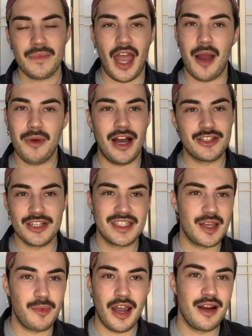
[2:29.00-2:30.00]
I'm not just
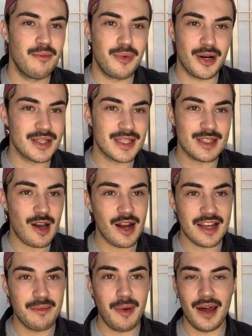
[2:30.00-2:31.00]
some random person
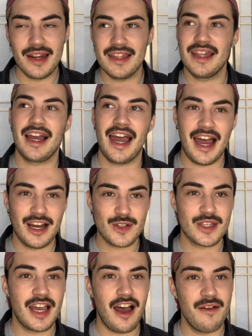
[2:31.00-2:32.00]
talking about it. Like, I
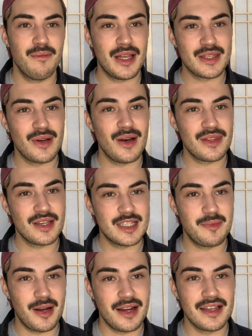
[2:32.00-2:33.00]
actually have mental health
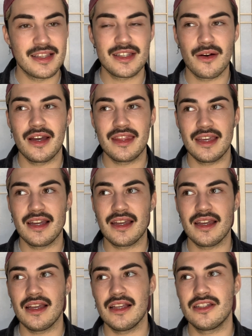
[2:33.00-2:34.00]
experience. So I
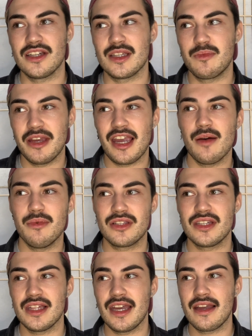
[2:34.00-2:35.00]
think just being able
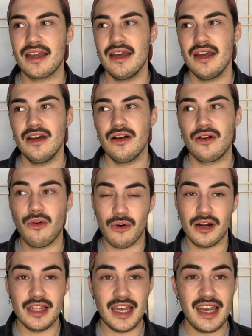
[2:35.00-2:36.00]
to like
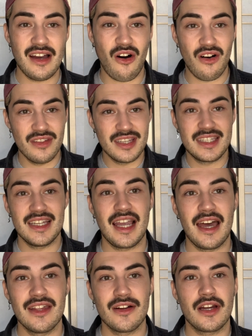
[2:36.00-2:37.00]
correlate all this
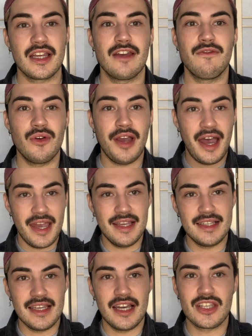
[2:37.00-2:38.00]
together and give you
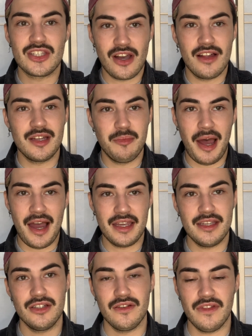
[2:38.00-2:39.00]
guys a solid
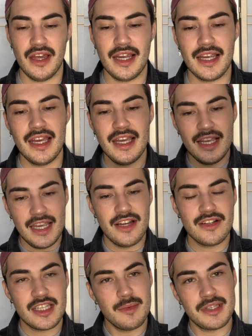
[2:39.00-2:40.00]
package of like,
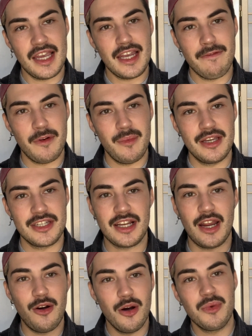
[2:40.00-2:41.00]
here's some psych information.
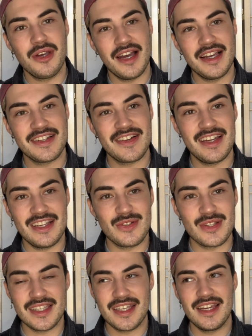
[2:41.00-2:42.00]
I hope you guys are
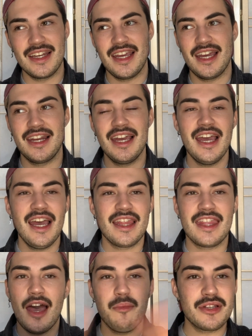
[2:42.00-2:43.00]
interested. And
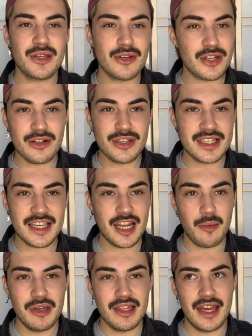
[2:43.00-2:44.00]
the episodes aren't just gonna
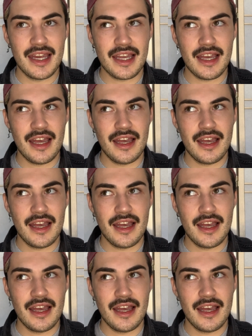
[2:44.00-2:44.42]
be like